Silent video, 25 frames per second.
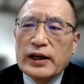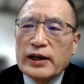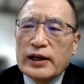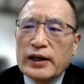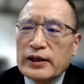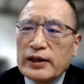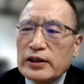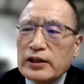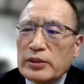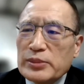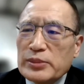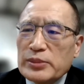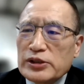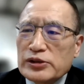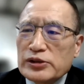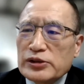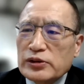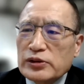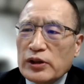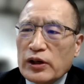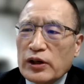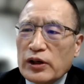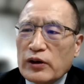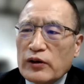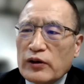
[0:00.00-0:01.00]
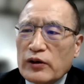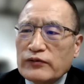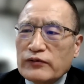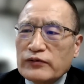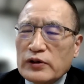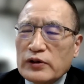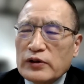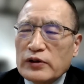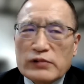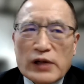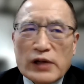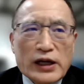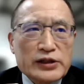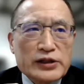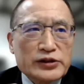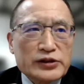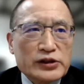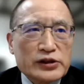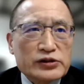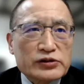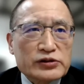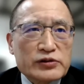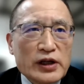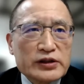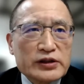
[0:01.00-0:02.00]
in the midst of a
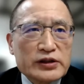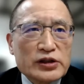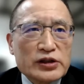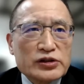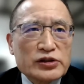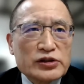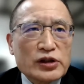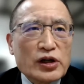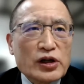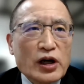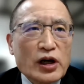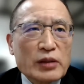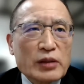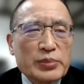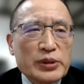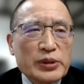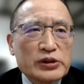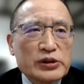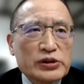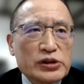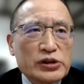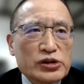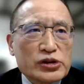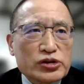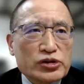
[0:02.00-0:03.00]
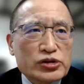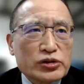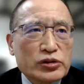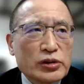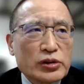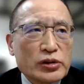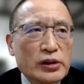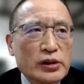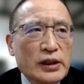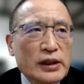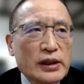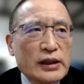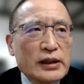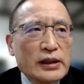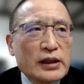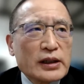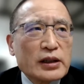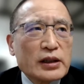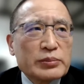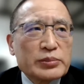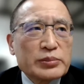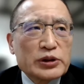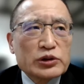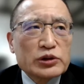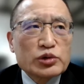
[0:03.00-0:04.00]
rising strategic competition
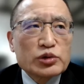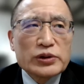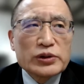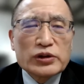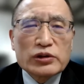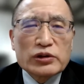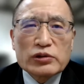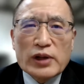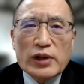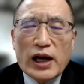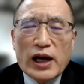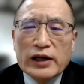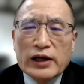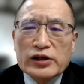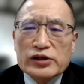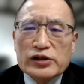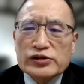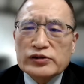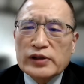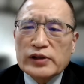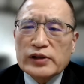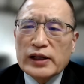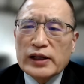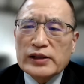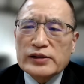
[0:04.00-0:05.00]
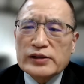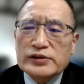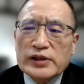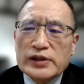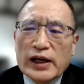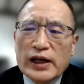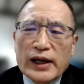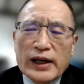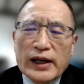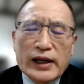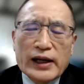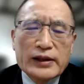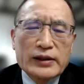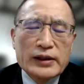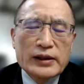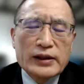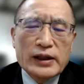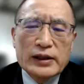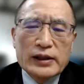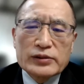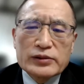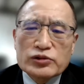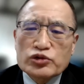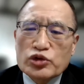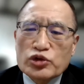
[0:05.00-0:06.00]
between the United States and,
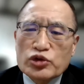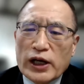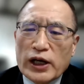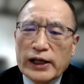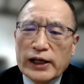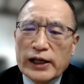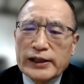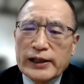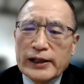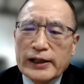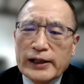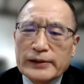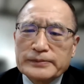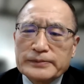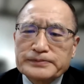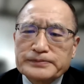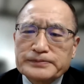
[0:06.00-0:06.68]
and China.